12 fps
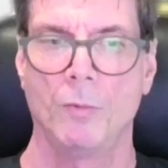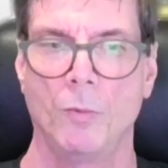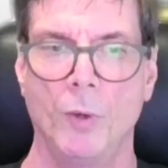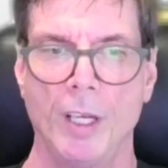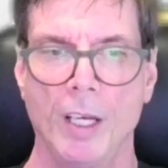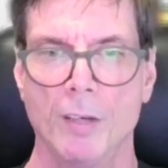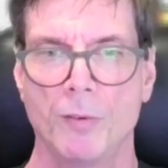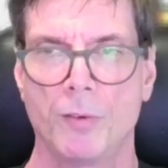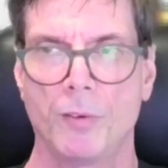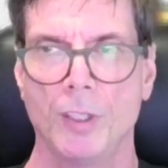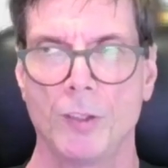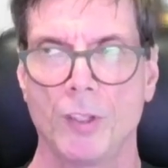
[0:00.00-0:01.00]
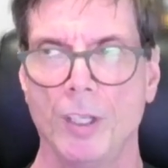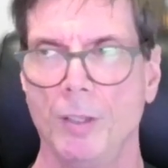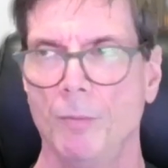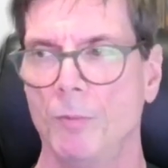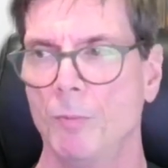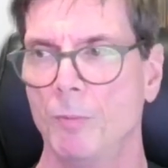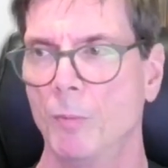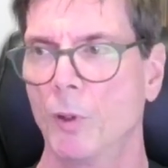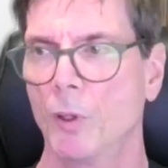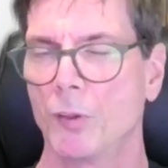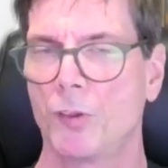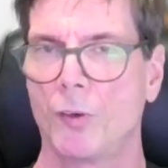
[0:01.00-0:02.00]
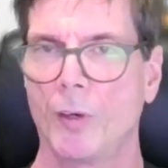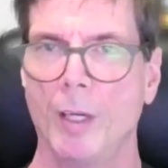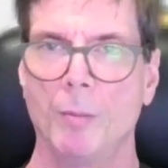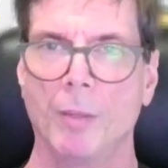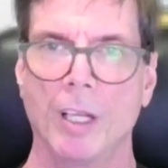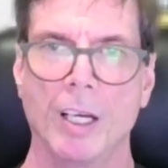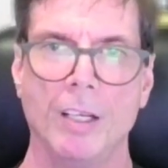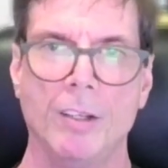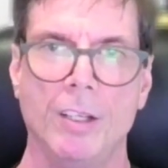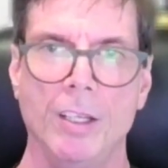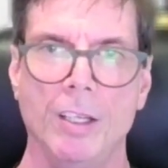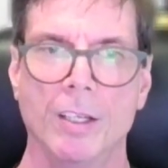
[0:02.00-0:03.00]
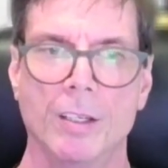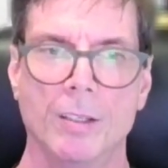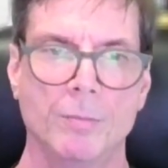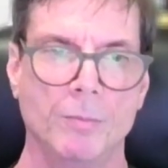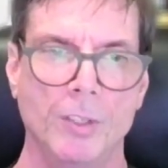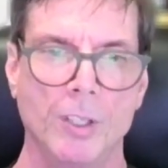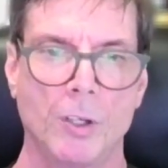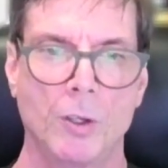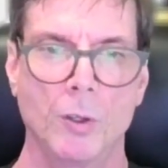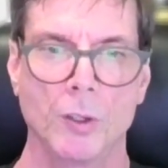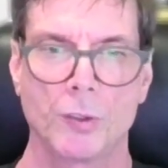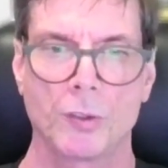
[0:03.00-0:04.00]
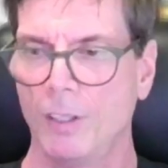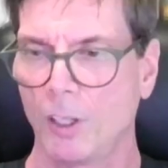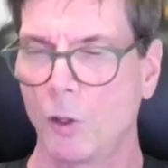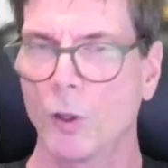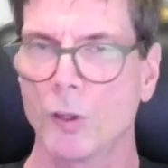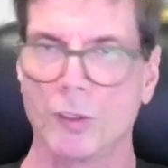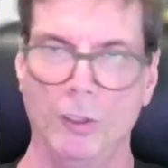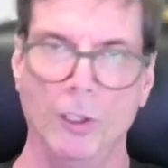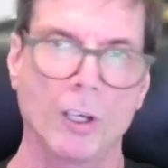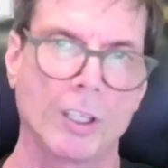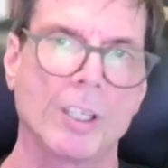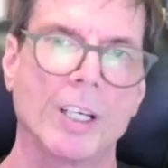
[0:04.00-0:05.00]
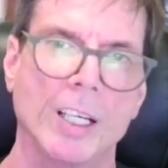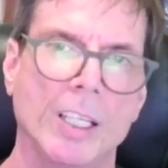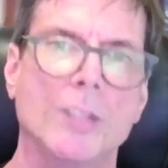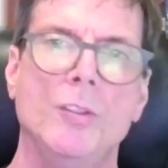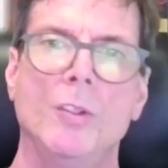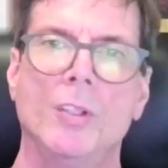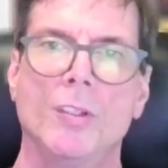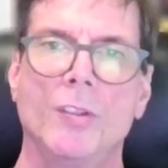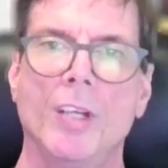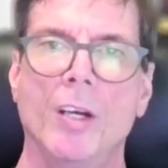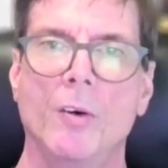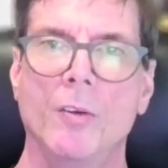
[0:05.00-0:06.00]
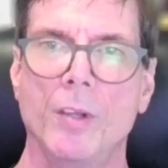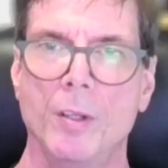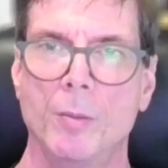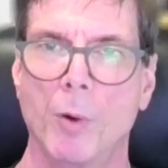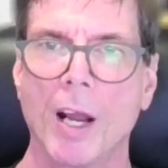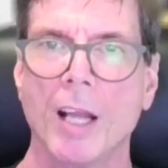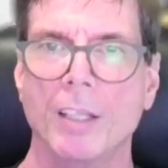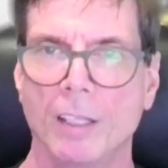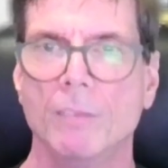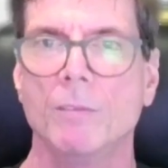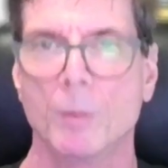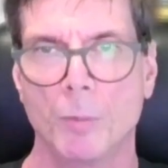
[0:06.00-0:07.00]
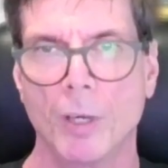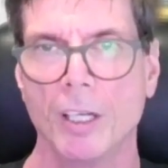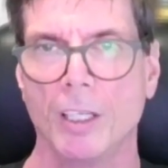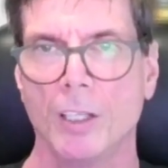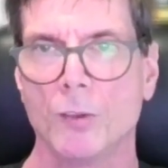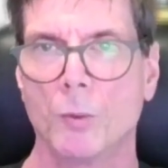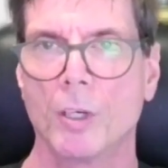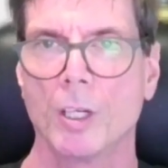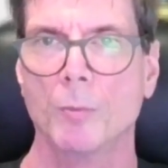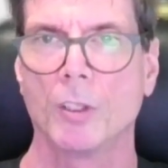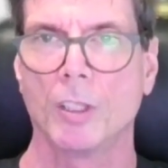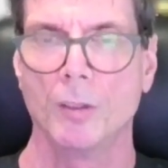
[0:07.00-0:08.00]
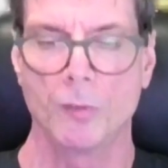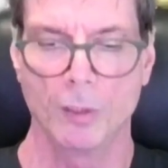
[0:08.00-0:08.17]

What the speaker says: we have, let's say, more streamlined the course look, I guess you could say, or the branding. Branding is the word I'm looking for.